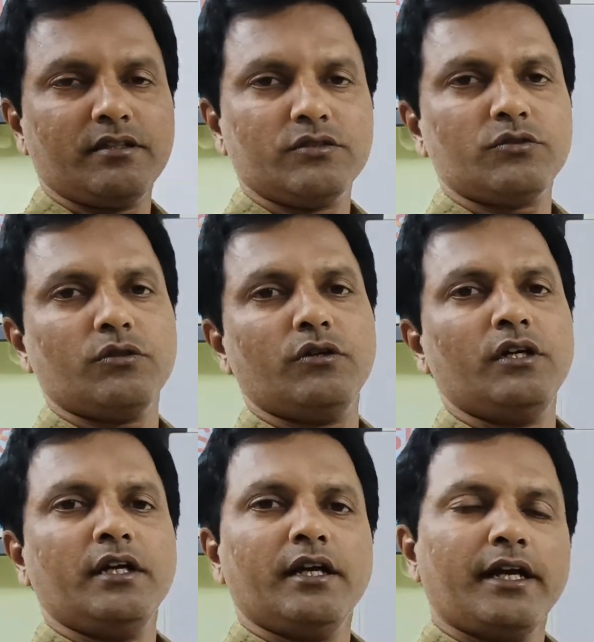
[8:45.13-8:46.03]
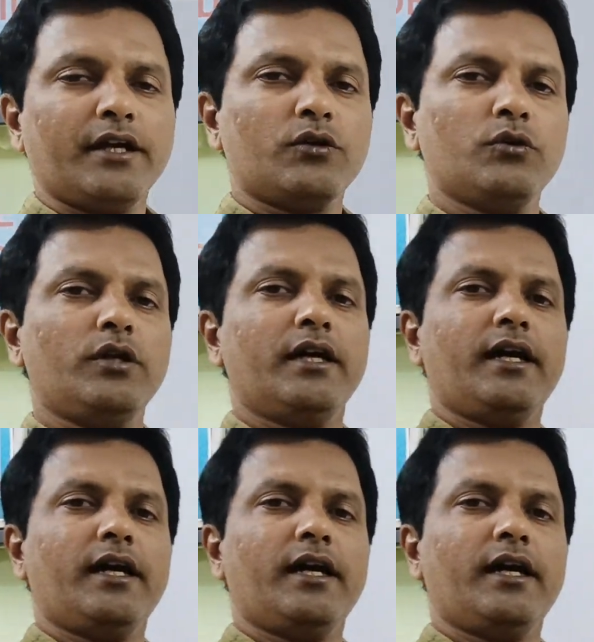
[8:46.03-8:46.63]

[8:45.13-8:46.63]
So a good